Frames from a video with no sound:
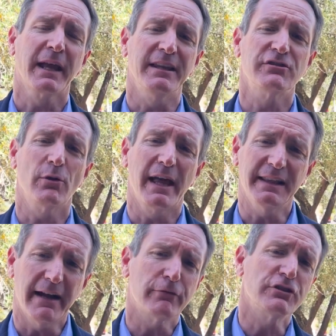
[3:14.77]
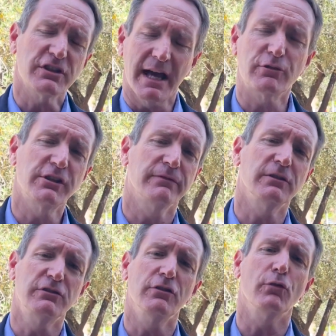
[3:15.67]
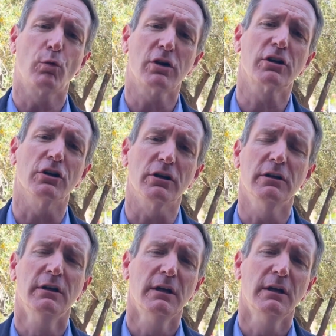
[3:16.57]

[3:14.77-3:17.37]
And so that leverage is now shifted to the worker,